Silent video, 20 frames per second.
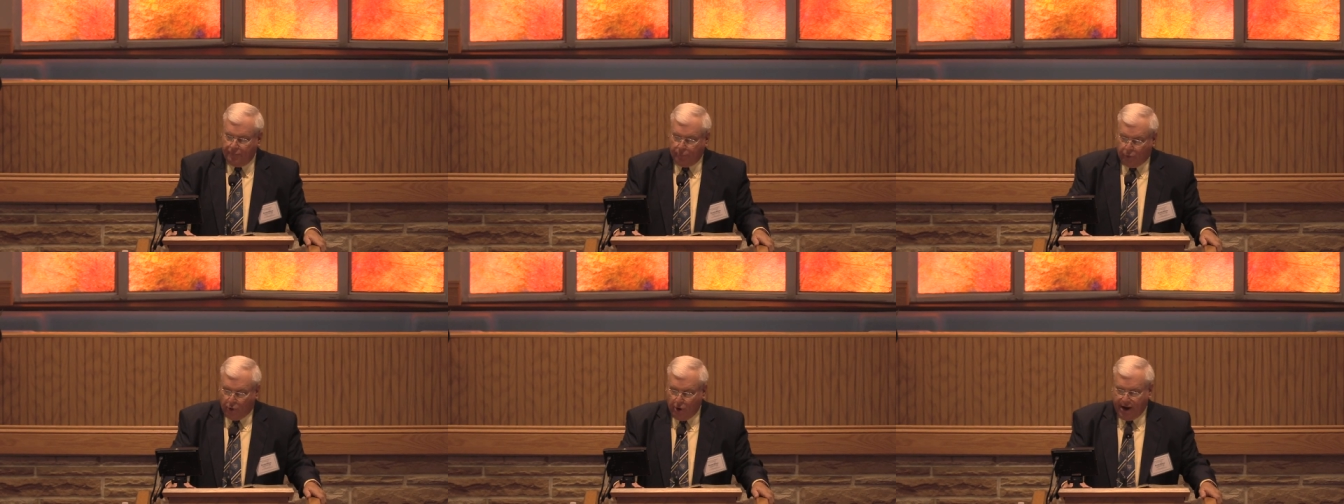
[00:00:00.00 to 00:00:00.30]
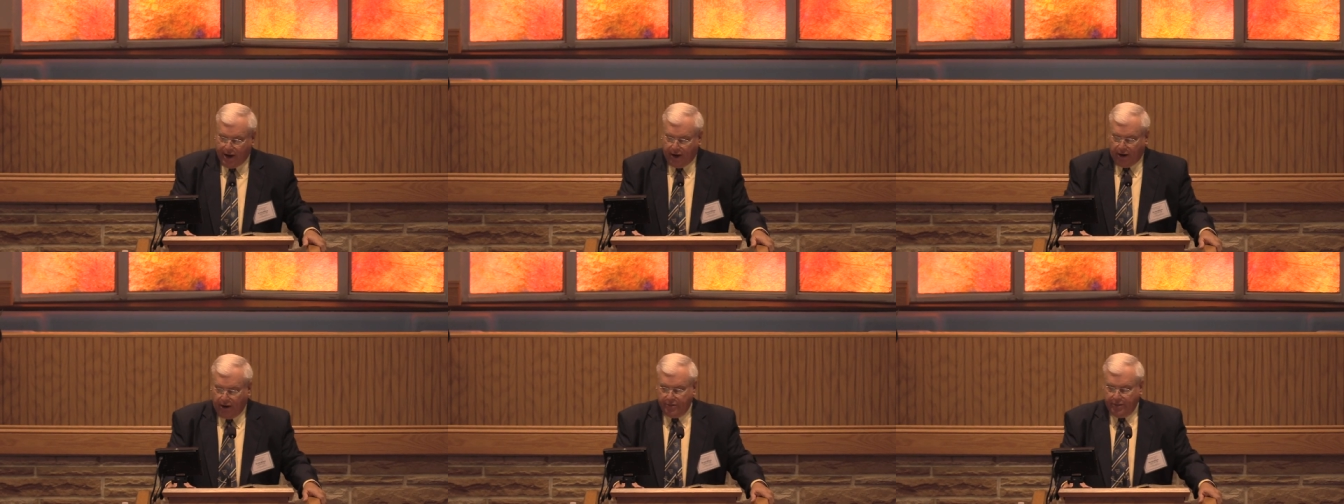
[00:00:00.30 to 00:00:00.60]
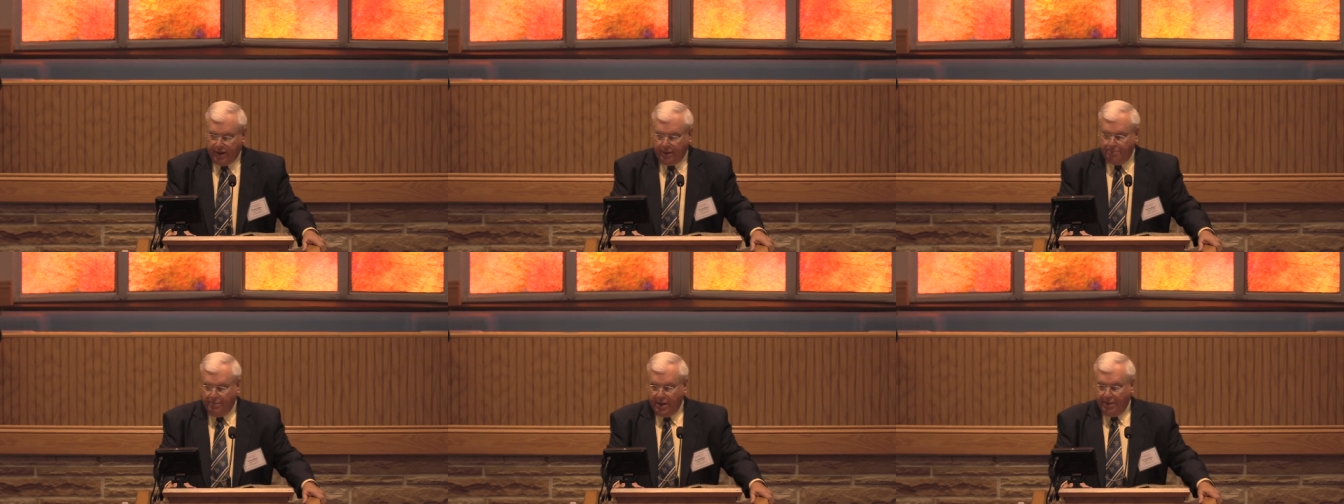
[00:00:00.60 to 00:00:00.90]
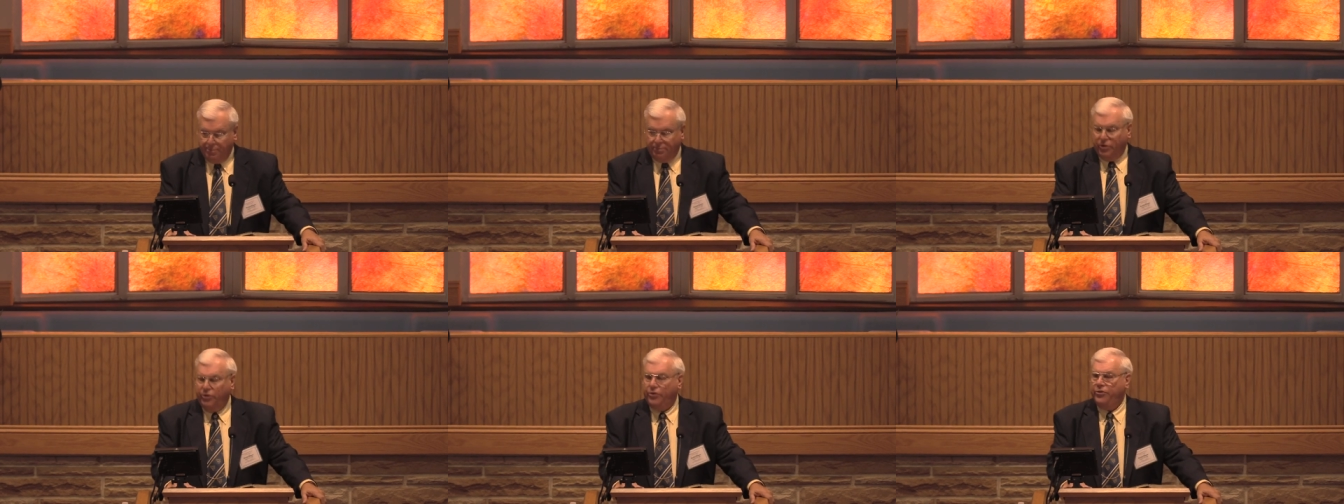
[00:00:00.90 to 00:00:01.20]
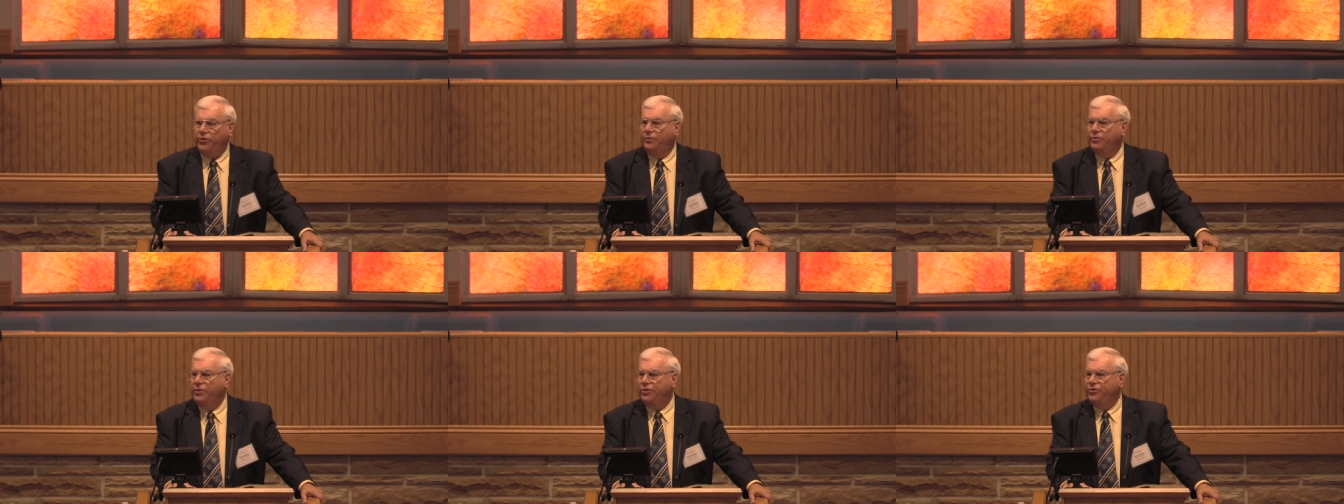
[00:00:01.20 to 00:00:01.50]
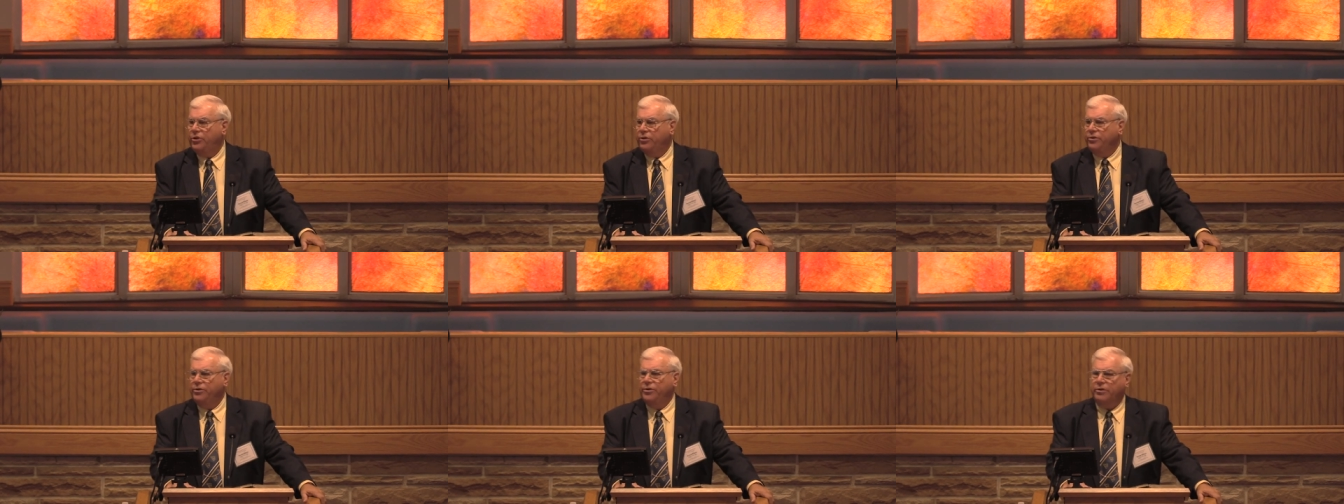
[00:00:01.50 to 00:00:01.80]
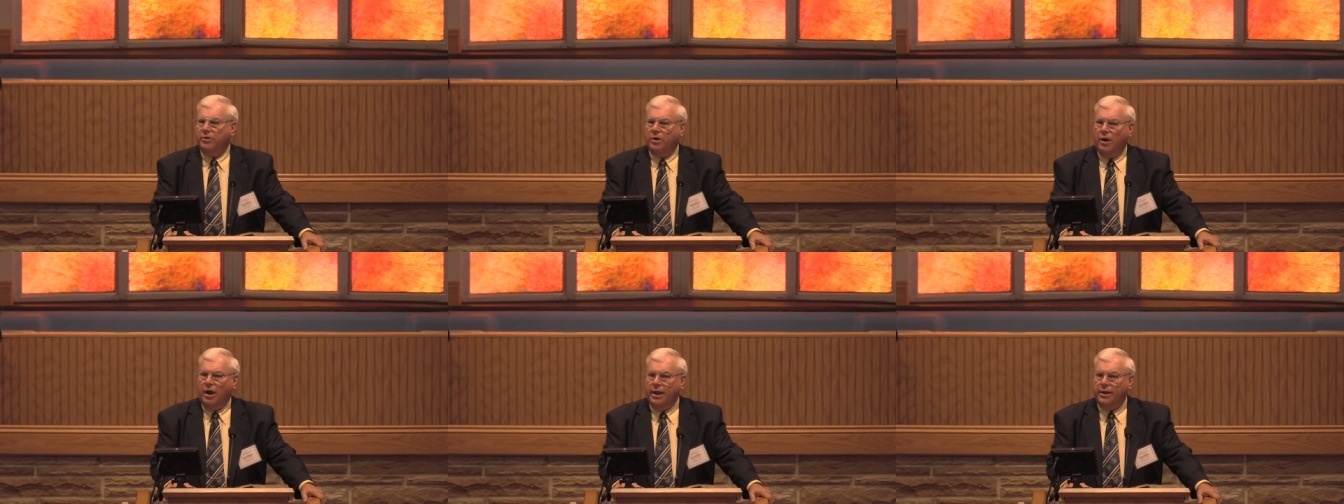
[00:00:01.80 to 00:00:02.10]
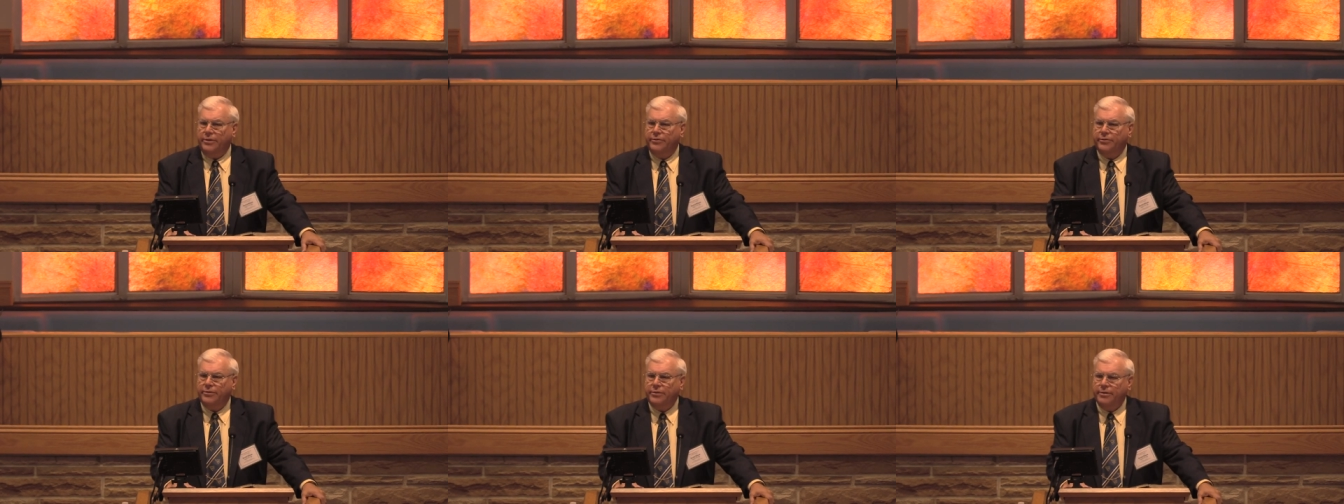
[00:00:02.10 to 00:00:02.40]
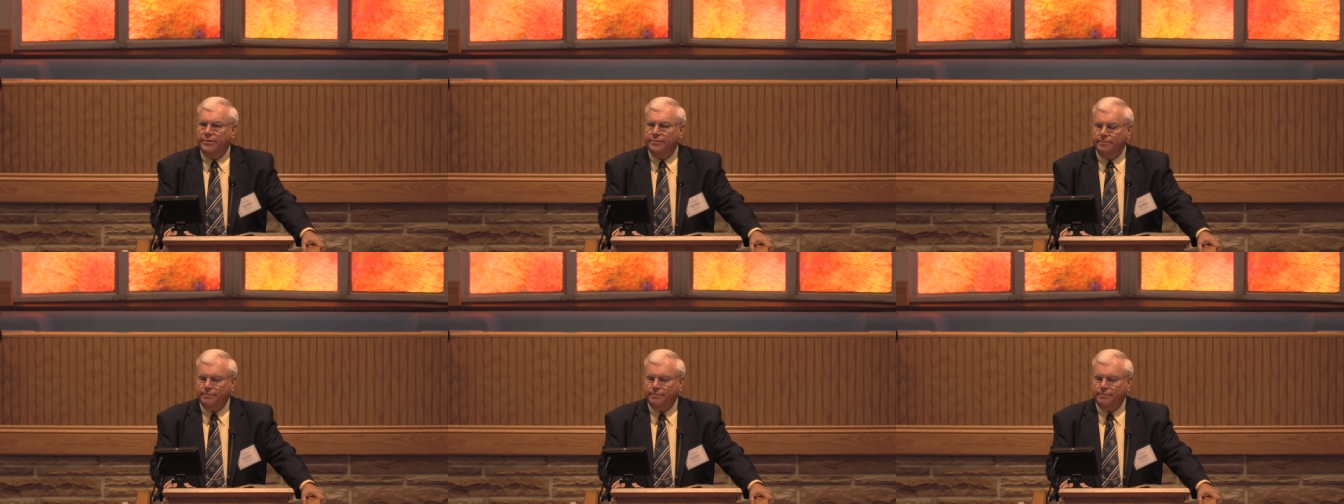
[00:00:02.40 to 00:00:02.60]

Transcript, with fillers: of prayer than members of the Church of Christ.